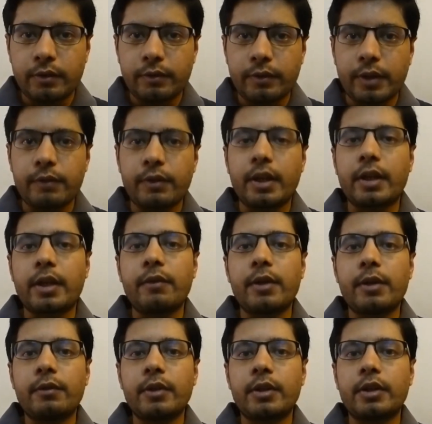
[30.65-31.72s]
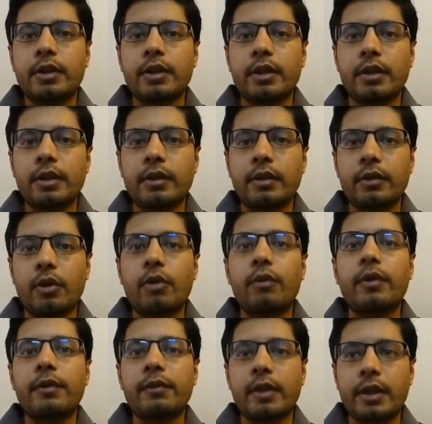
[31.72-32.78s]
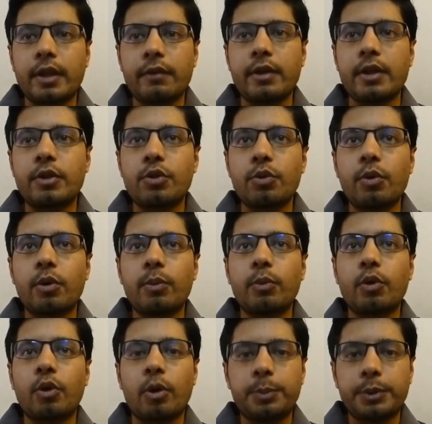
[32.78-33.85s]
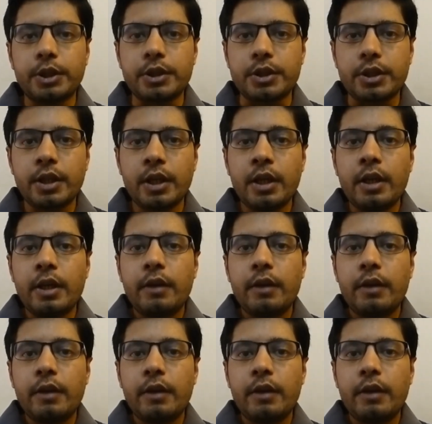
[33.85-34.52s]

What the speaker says: when we are given with or when we are given two or more options,